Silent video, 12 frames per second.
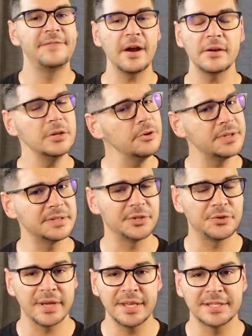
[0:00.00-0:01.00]
Fair use is a
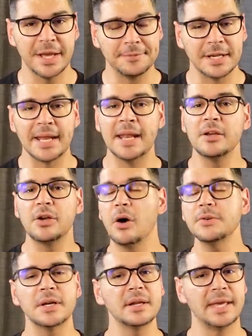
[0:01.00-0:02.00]
tricky subject and it
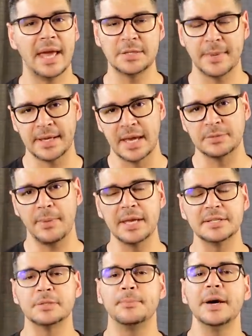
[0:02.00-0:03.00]
goes on a case-by-case
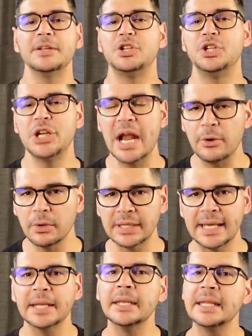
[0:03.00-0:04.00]
basis, but
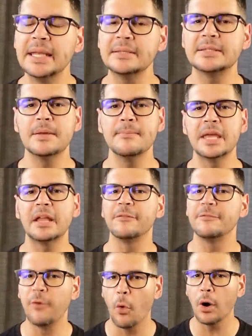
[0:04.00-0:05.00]
generally it needs to meet
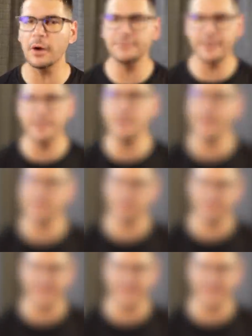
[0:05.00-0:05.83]
four fundamental